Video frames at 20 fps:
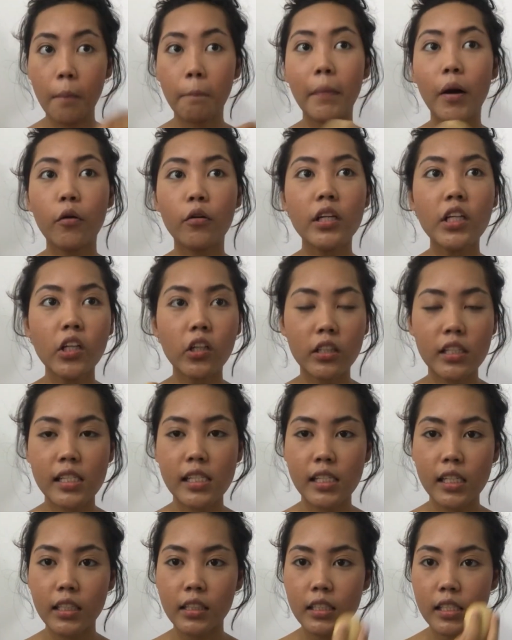My only
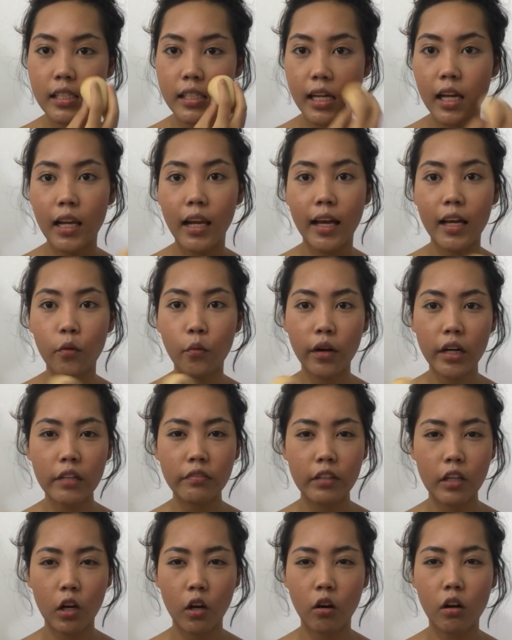concern is that like what
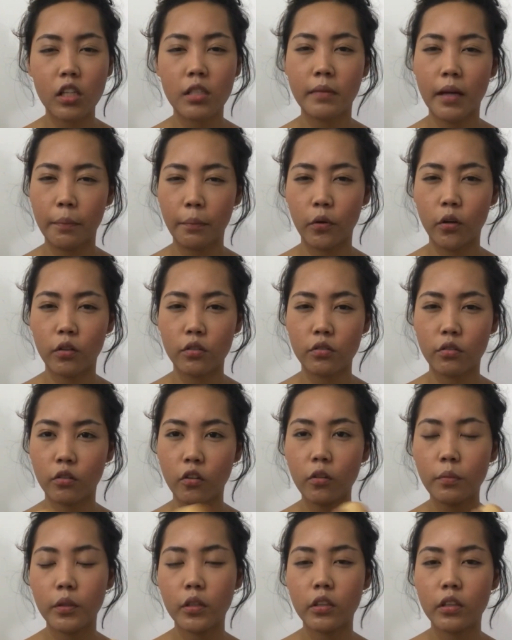if it clogs my pores, you
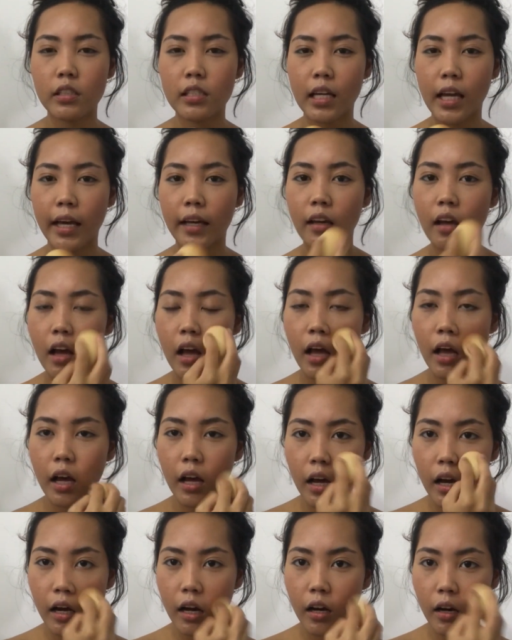know, because like
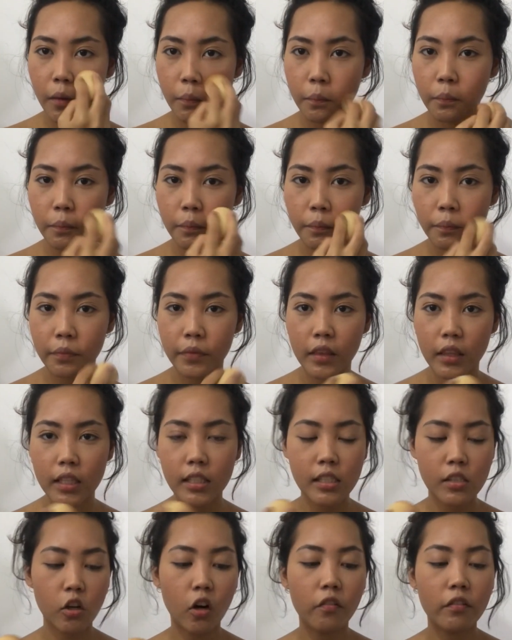
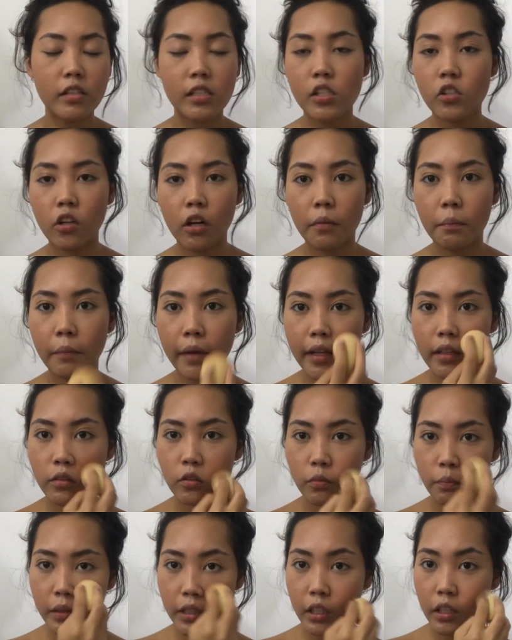this is obviously not meant
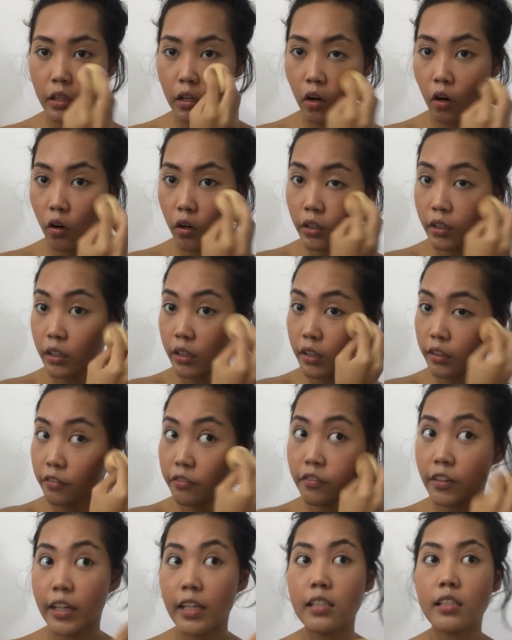to be on the
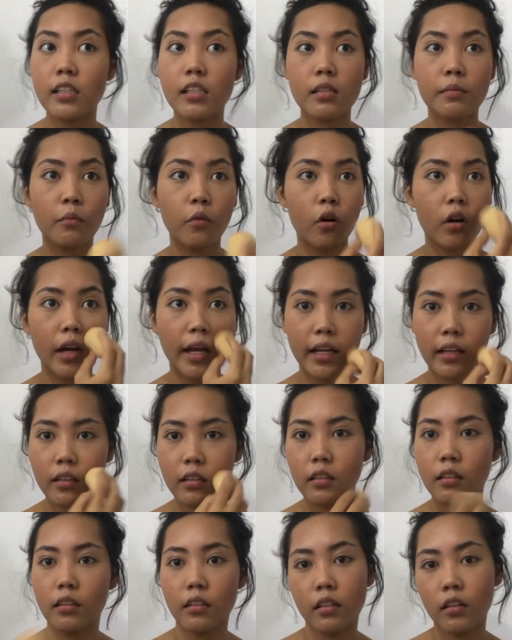face. It's more like
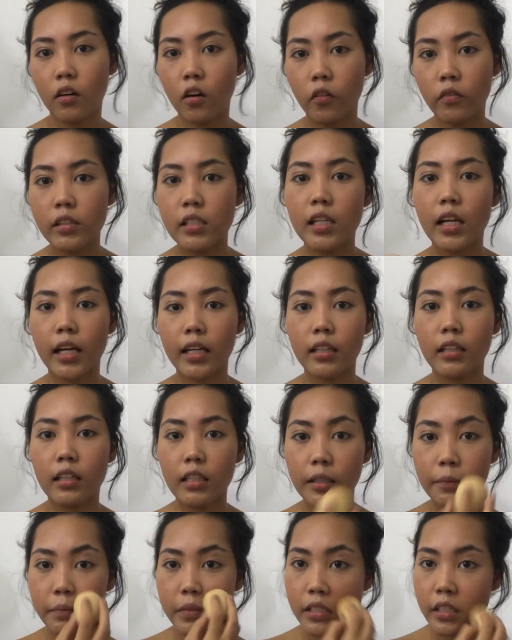a, obviously like a
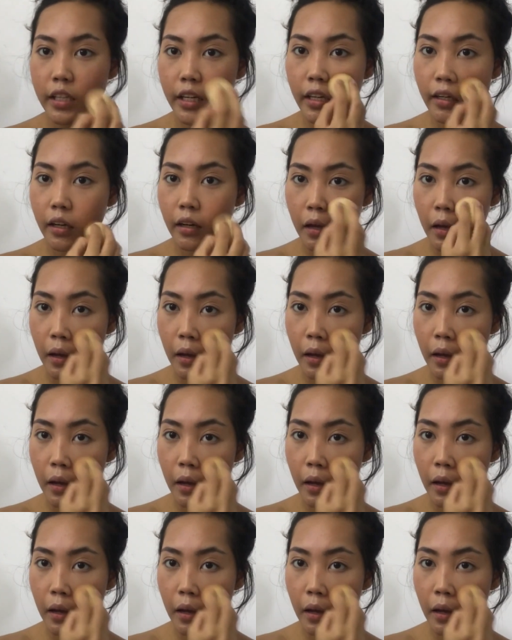lipstick.